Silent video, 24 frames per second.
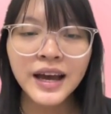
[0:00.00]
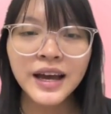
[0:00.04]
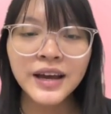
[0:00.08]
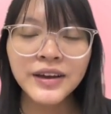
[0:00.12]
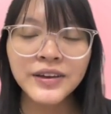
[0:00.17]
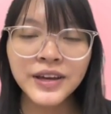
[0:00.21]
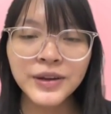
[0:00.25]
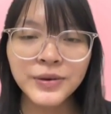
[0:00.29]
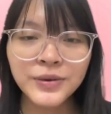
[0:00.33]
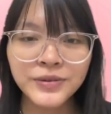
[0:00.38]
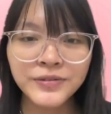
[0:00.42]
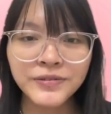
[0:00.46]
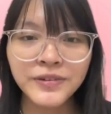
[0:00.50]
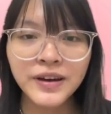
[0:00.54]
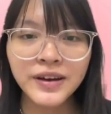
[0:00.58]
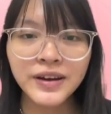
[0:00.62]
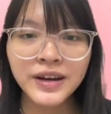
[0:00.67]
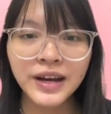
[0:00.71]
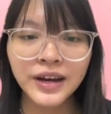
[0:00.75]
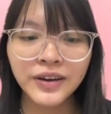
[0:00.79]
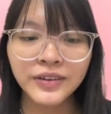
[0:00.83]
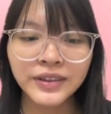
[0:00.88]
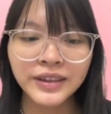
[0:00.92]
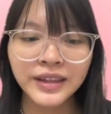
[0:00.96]
We found
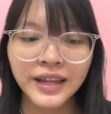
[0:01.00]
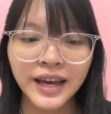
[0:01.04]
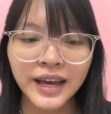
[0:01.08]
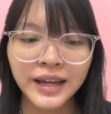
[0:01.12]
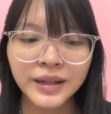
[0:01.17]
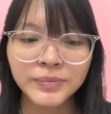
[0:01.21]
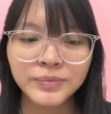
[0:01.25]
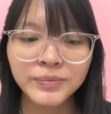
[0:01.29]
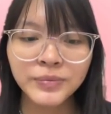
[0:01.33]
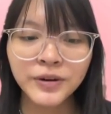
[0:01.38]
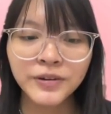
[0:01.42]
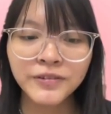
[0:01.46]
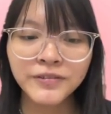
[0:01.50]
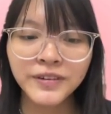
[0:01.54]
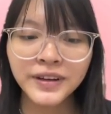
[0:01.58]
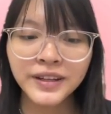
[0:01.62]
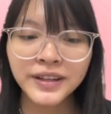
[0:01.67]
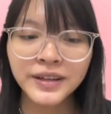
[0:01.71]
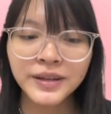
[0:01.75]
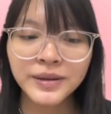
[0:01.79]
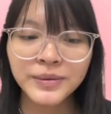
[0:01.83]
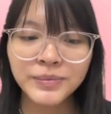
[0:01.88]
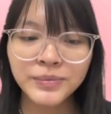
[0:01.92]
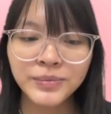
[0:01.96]
out that
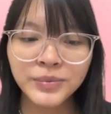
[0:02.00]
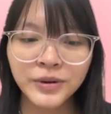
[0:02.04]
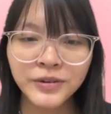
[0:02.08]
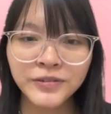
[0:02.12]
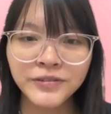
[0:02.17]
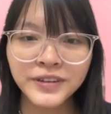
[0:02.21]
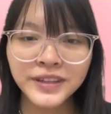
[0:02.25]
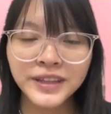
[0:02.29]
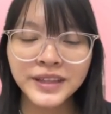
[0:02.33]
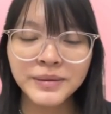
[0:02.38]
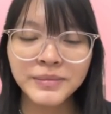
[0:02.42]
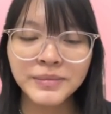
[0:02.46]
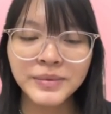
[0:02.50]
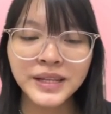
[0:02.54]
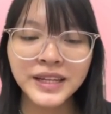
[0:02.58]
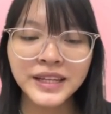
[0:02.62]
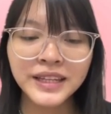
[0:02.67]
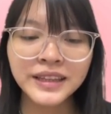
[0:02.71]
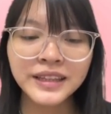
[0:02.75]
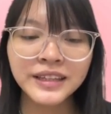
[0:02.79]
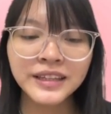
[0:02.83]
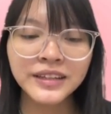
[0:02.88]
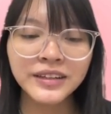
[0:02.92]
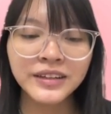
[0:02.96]

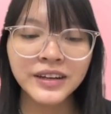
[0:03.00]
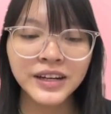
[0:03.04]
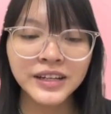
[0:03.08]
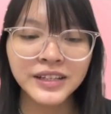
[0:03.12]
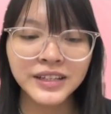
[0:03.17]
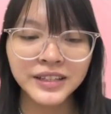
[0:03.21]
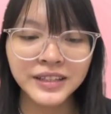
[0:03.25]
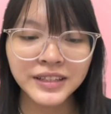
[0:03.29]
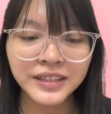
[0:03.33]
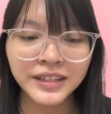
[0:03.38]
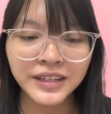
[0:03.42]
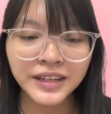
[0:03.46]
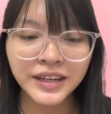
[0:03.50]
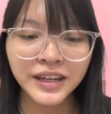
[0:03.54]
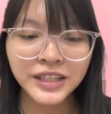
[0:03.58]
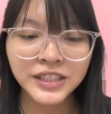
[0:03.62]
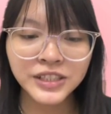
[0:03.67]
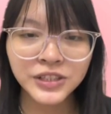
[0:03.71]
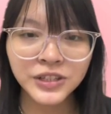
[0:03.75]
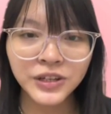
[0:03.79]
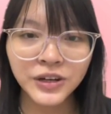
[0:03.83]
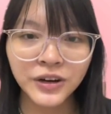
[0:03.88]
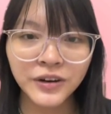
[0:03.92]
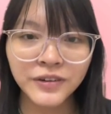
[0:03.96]
profitability
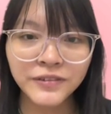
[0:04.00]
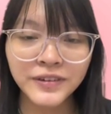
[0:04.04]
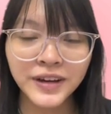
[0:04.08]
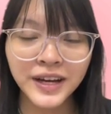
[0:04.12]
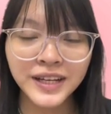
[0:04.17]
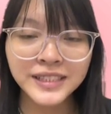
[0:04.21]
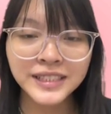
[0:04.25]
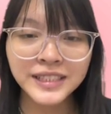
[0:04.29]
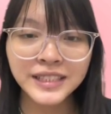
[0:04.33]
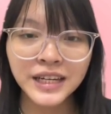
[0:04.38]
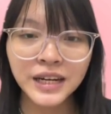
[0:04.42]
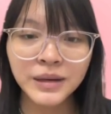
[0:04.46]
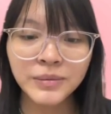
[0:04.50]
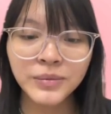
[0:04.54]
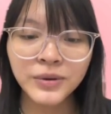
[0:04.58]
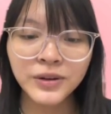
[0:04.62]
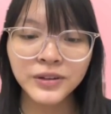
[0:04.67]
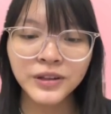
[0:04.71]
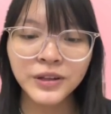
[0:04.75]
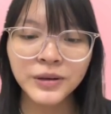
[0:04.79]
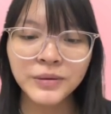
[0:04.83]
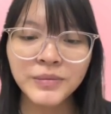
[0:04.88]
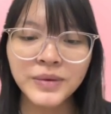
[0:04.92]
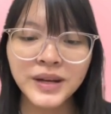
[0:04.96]
ratio of
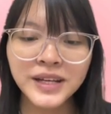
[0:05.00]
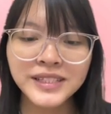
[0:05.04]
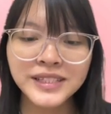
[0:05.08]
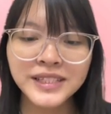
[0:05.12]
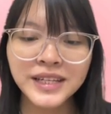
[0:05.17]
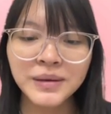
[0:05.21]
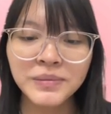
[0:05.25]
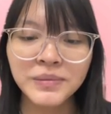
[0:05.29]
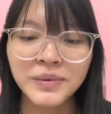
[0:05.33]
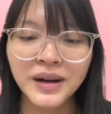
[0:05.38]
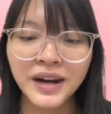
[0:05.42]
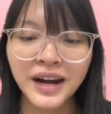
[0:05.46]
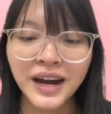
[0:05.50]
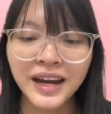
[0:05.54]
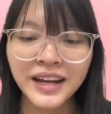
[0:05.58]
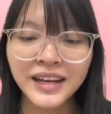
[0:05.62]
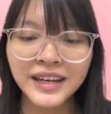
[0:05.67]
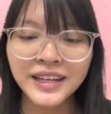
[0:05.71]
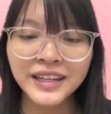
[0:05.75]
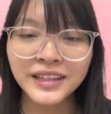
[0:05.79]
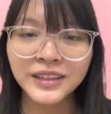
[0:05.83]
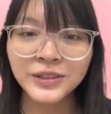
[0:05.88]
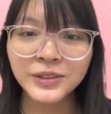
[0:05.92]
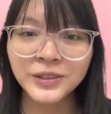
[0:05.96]
Ajinomoto Malaysia Berhad
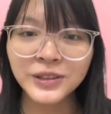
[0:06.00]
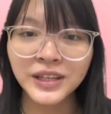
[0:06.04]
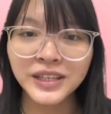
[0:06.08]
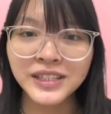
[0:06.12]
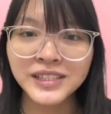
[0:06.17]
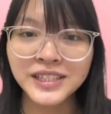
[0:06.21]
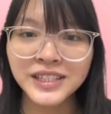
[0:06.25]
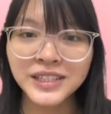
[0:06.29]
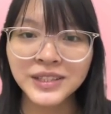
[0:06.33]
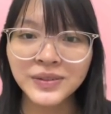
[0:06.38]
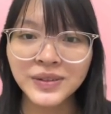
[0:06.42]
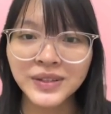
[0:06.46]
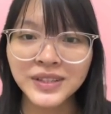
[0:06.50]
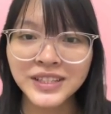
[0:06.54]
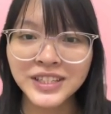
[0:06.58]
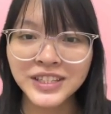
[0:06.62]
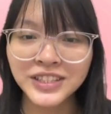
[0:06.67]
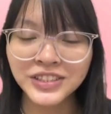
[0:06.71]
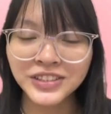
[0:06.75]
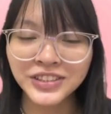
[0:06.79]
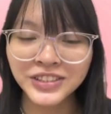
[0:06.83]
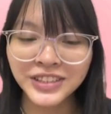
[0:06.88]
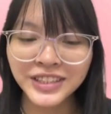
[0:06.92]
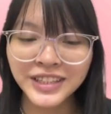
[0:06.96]
in
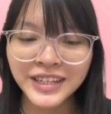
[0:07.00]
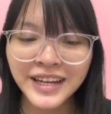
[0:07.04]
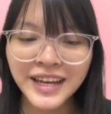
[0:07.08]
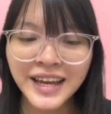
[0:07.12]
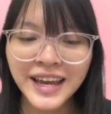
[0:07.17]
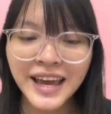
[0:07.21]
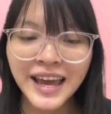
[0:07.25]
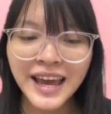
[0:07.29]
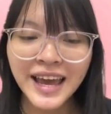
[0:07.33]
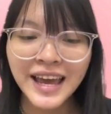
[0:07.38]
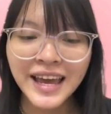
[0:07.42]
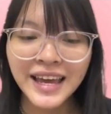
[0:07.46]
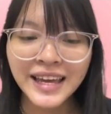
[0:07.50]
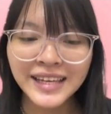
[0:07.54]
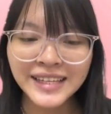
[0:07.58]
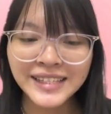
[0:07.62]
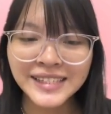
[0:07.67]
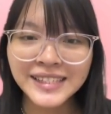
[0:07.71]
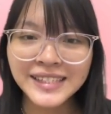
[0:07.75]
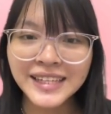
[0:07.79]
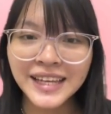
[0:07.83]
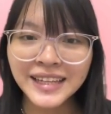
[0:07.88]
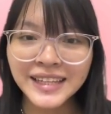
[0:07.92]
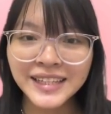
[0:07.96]
2023 is
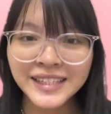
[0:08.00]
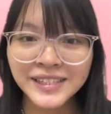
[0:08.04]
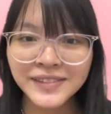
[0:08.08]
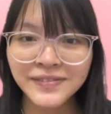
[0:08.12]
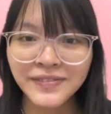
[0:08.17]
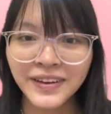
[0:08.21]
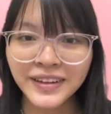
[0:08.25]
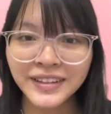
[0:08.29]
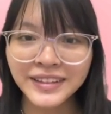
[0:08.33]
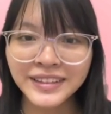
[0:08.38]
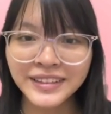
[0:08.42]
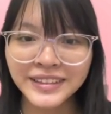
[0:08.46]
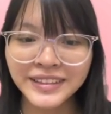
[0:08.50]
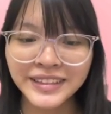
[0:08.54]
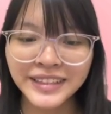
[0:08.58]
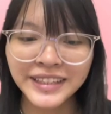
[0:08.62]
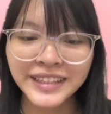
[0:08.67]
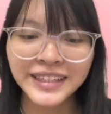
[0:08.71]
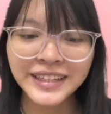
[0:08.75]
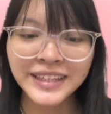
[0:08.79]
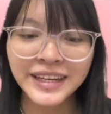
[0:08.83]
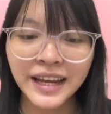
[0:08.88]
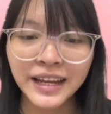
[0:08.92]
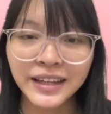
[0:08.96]
satisfactory
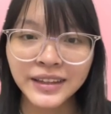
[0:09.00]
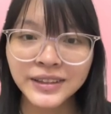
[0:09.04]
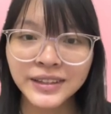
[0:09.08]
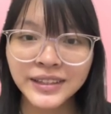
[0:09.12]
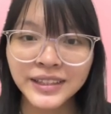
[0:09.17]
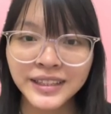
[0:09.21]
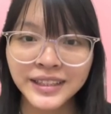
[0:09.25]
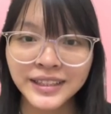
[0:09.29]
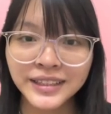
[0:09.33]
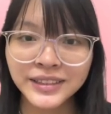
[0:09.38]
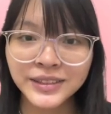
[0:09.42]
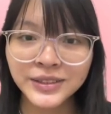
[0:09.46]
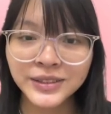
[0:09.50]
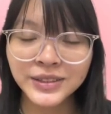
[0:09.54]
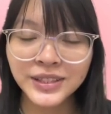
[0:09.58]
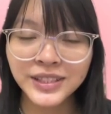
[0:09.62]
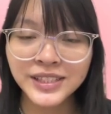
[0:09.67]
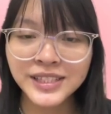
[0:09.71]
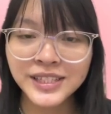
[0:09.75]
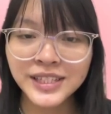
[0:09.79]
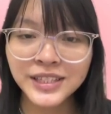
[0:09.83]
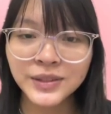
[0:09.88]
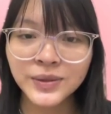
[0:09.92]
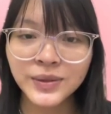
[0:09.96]
than in
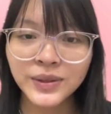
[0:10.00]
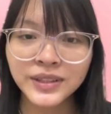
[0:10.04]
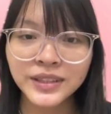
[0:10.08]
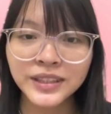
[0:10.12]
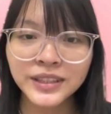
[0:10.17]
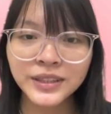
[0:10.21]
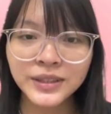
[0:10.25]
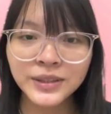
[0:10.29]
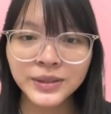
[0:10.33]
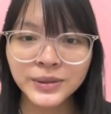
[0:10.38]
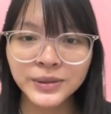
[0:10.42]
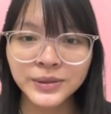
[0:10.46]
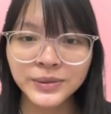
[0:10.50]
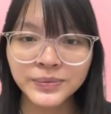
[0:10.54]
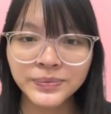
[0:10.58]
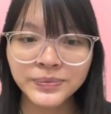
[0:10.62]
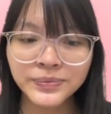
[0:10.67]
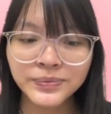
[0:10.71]
2022.